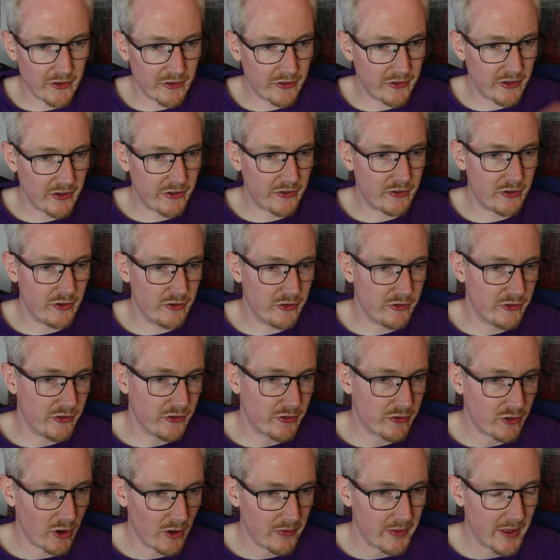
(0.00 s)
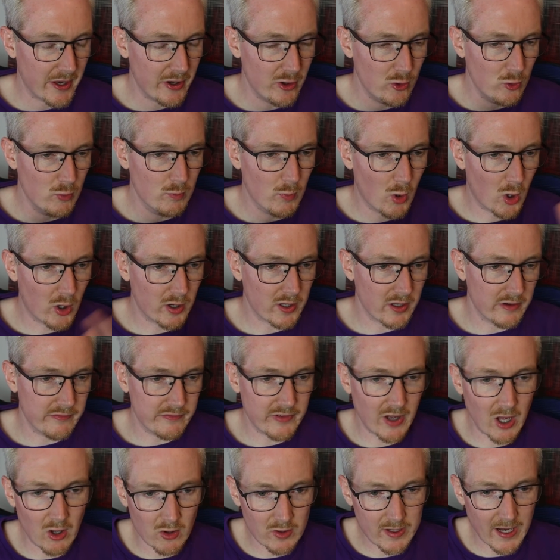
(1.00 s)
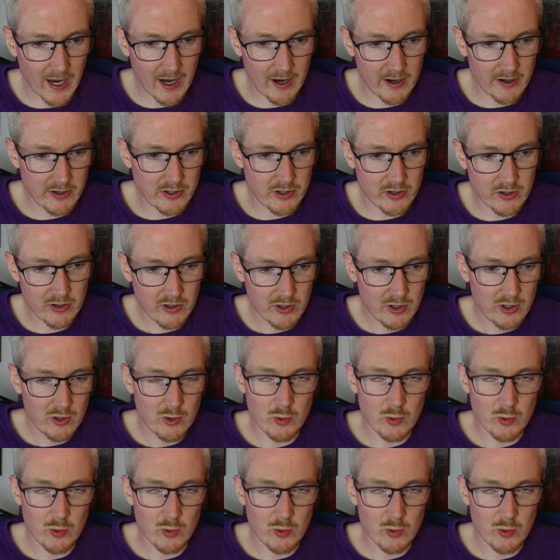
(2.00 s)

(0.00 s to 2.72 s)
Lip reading: Sisters just got that new Morgan Val character